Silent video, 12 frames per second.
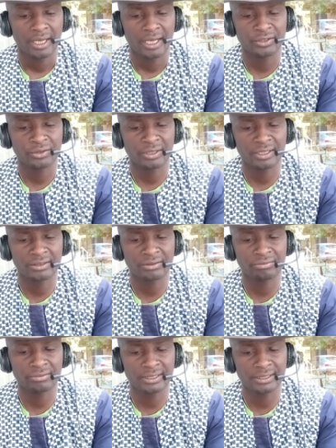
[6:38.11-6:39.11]
And so
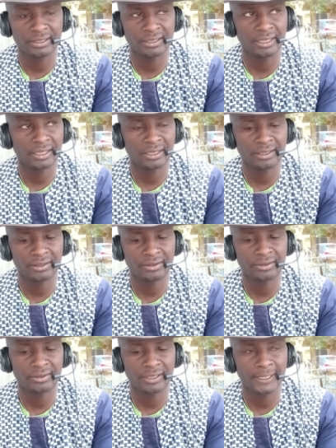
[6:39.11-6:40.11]
that's really
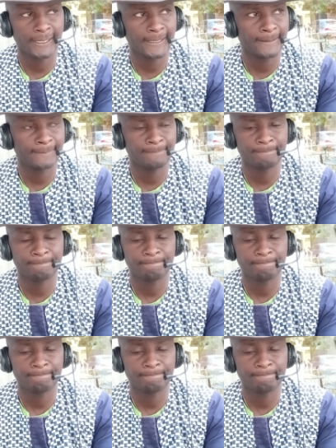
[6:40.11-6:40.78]
is a